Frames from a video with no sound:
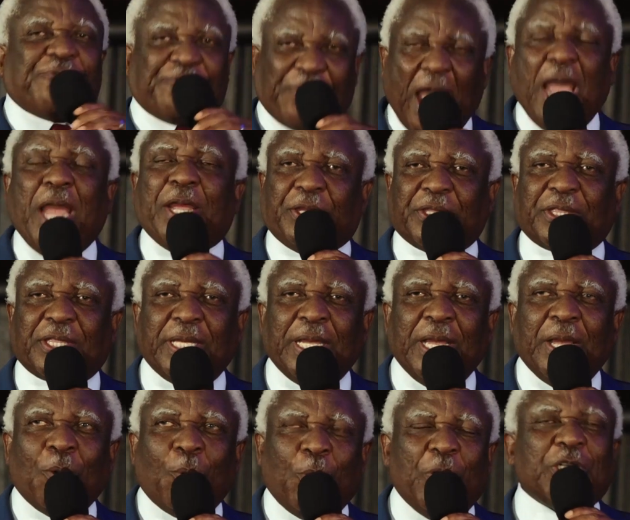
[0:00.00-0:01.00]
faith
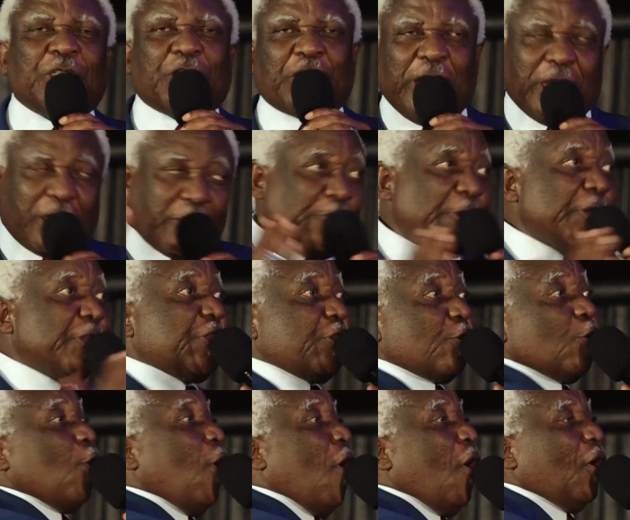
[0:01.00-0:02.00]
will take me
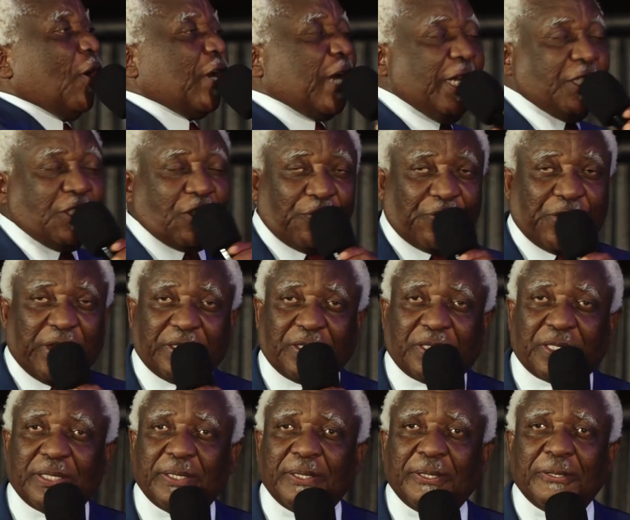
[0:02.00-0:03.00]
through all kinds of
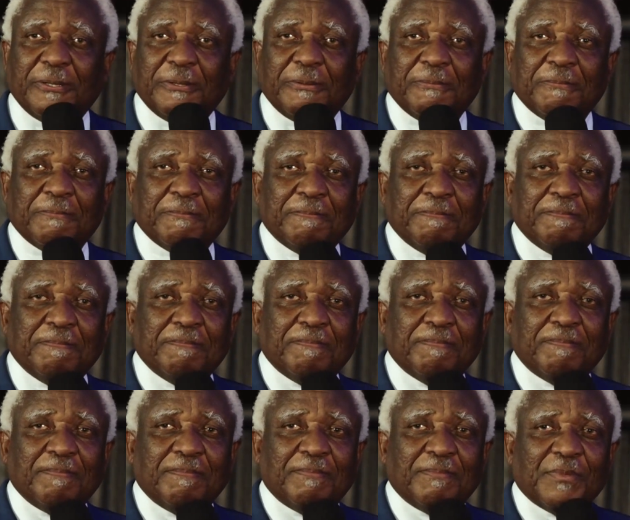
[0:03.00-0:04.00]
things.
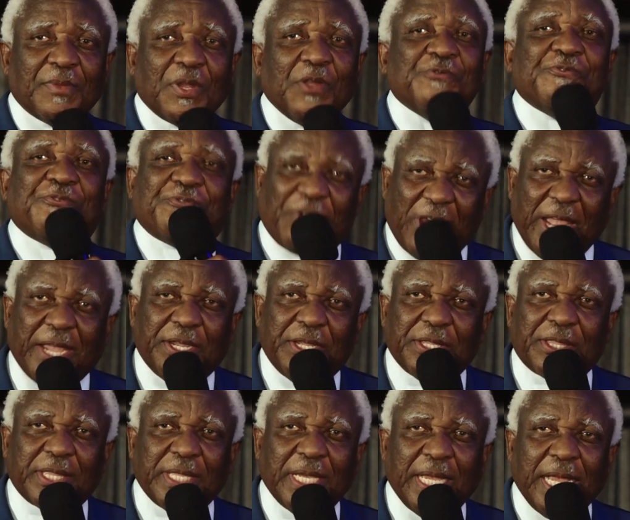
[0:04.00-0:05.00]

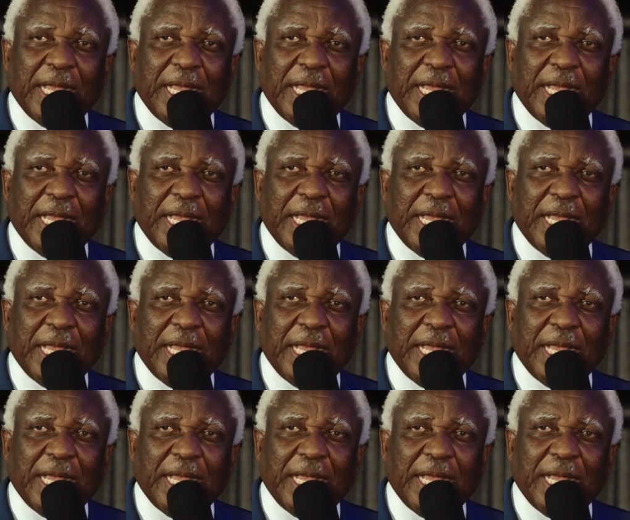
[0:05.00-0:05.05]
Faith